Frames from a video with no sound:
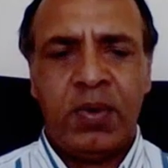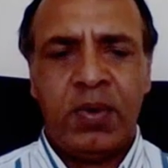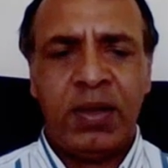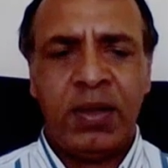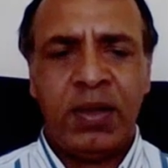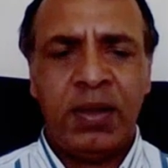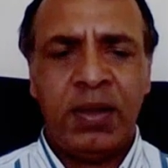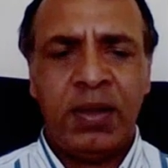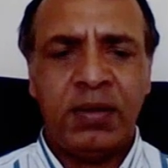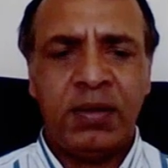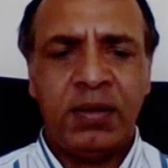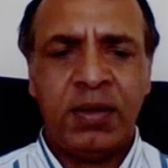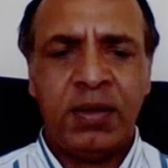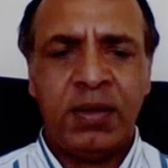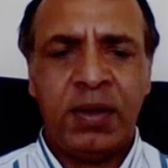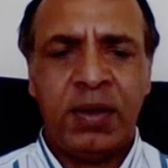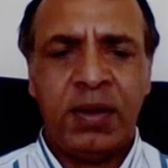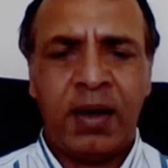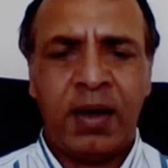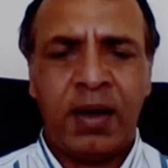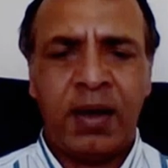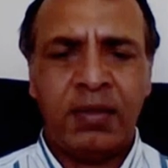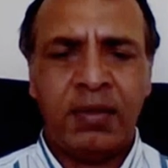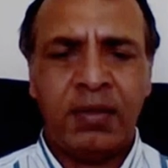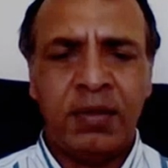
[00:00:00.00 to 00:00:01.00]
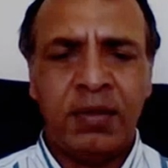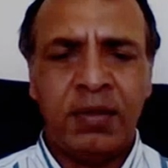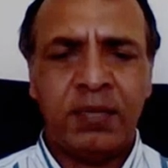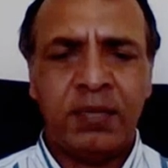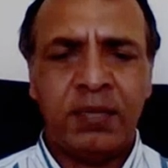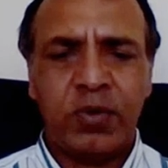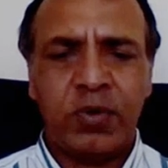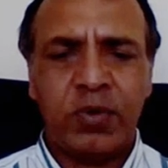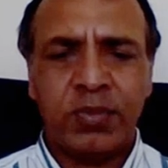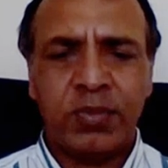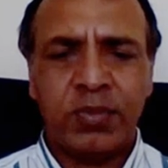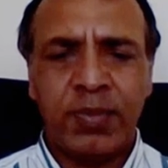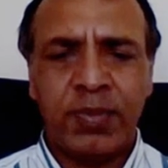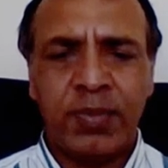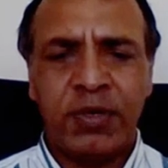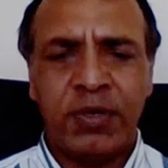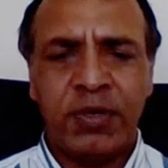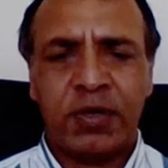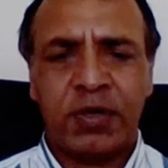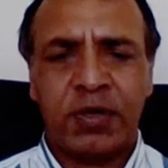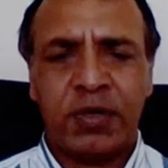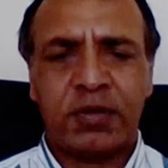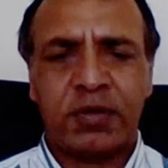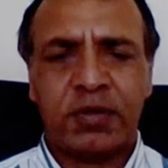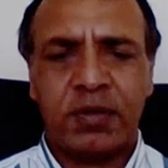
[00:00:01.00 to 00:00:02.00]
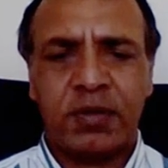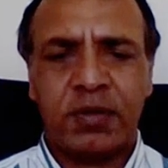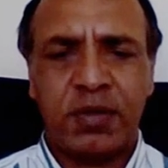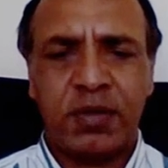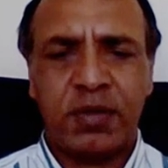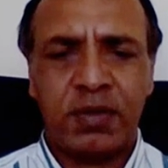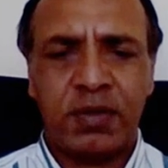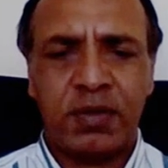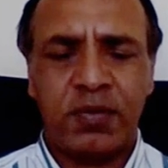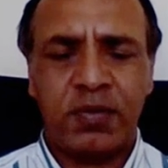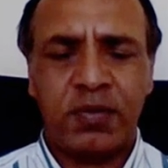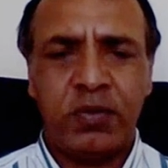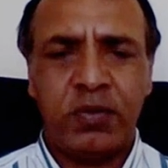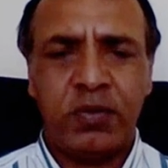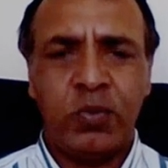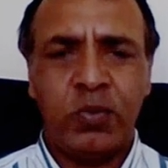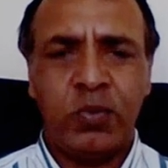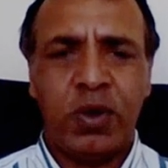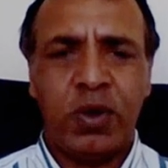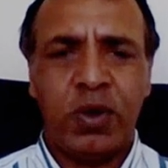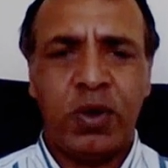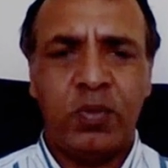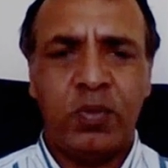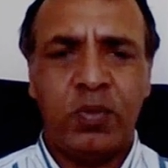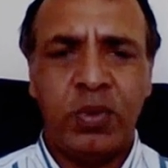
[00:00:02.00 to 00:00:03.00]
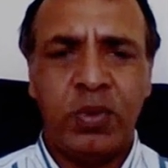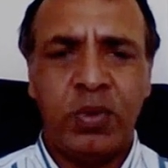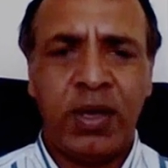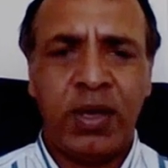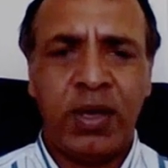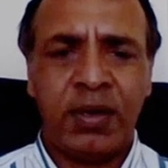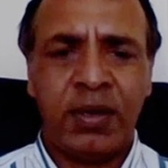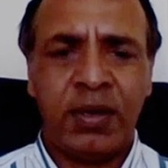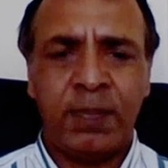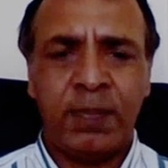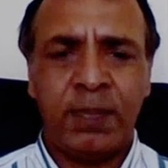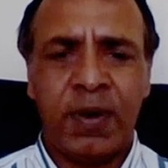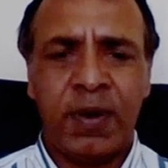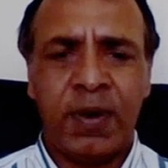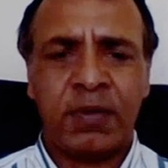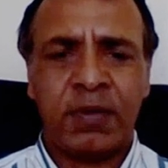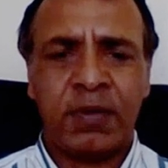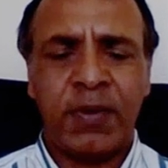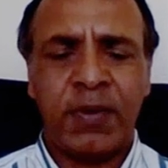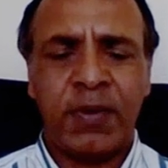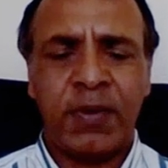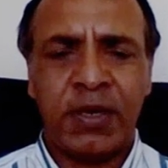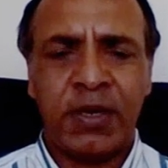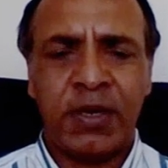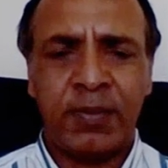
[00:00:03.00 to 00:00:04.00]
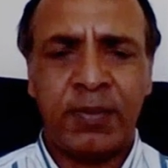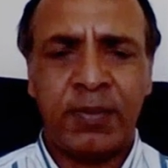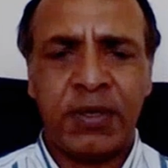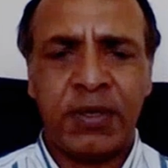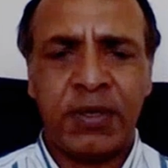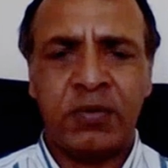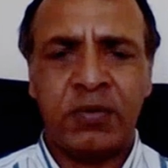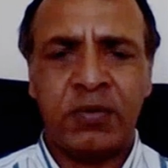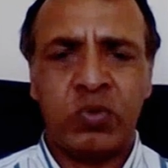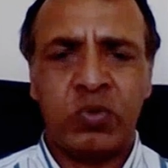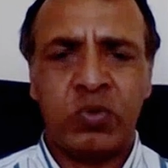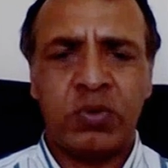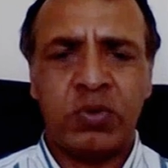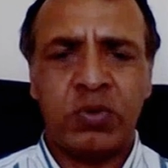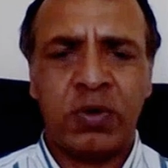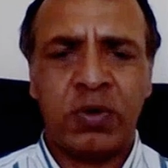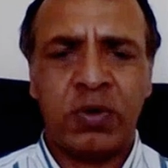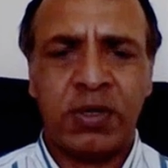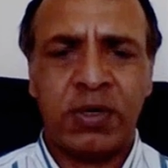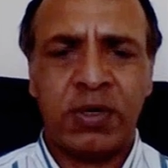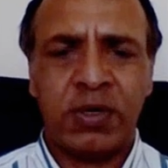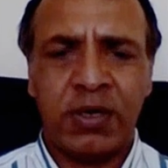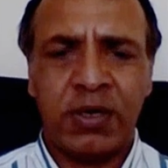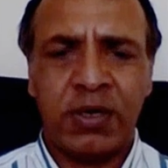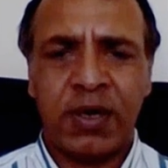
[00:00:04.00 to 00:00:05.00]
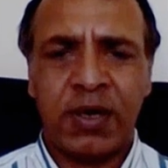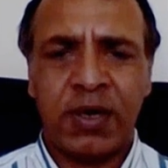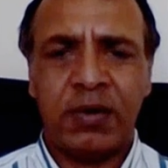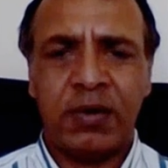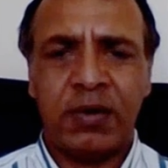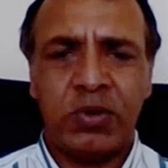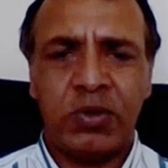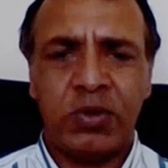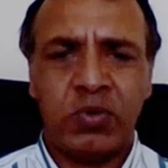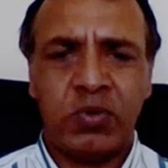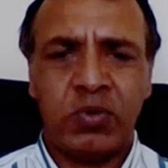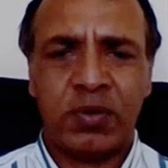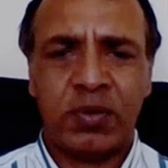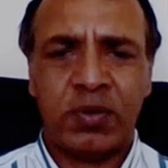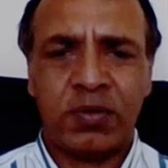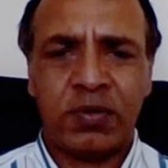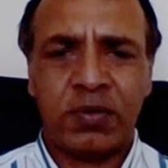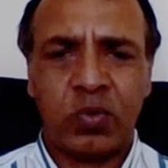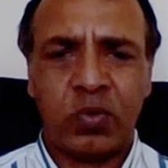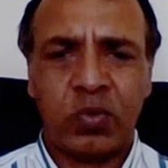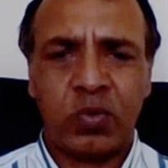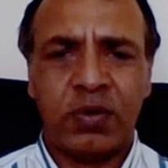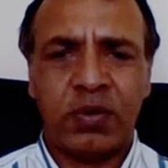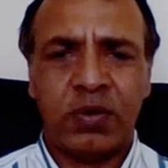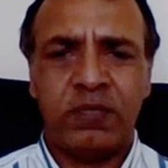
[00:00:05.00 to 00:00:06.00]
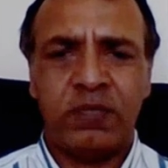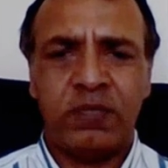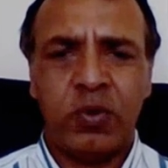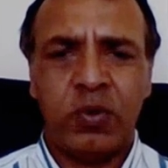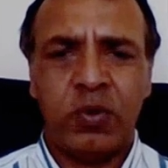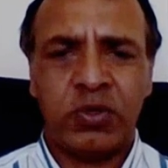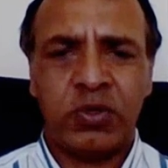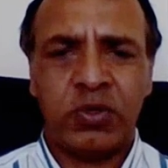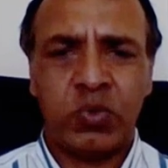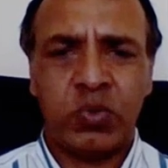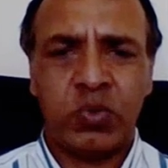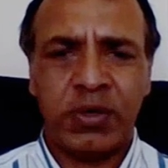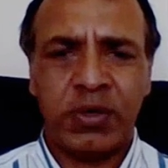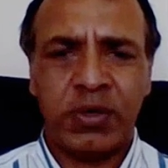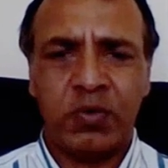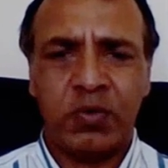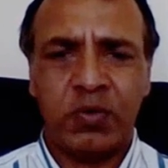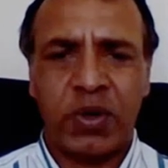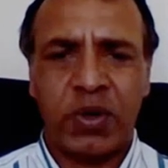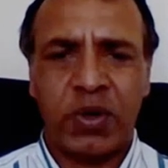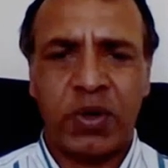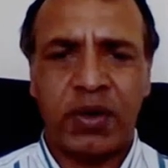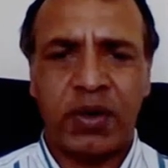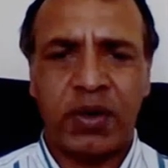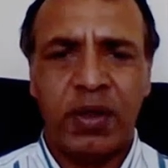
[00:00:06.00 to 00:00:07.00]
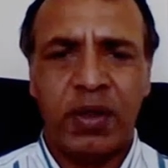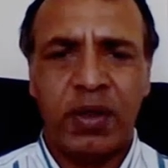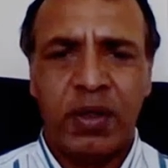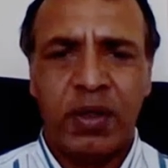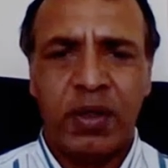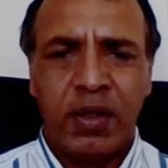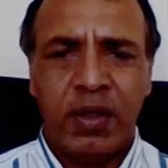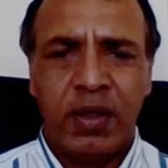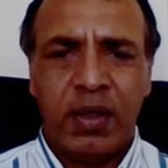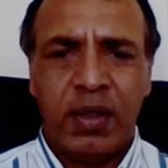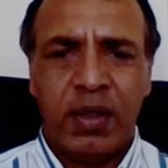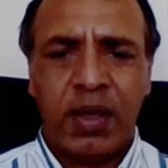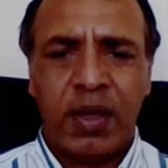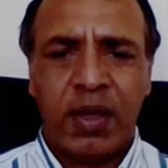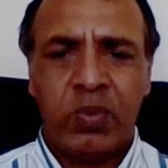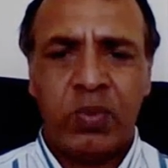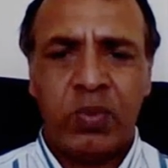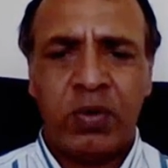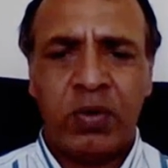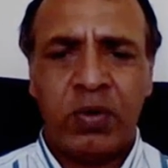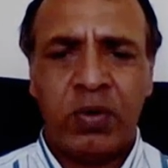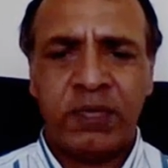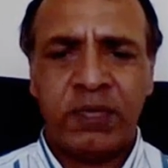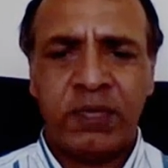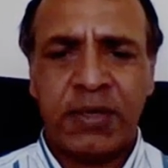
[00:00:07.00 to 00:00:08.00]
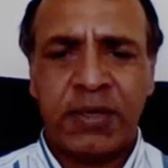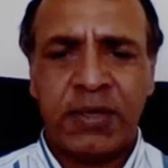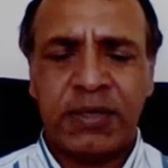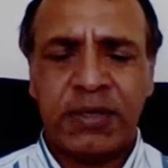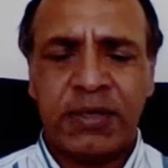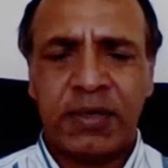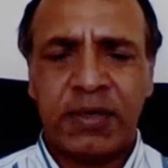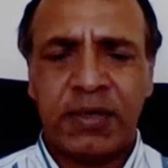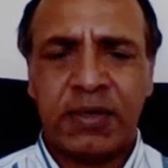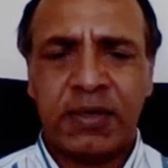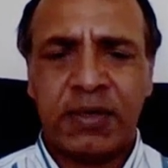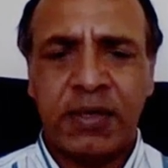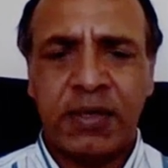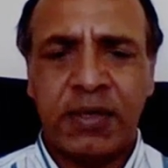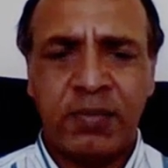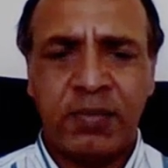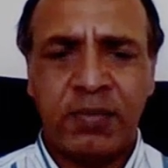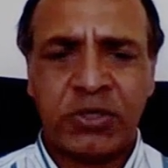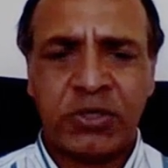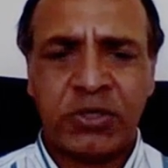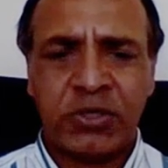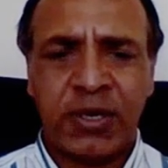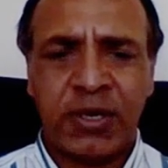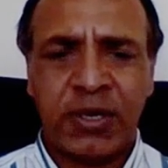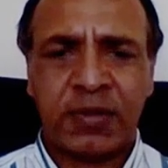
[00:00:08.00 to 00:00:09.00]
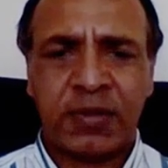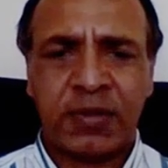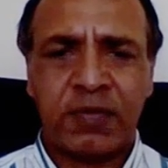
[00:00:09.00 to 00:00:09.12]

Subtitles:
Well, the answer is probably not. So we had a past pandemic in 2009, which was the swine flu H1N1. And we obviously didn't learn much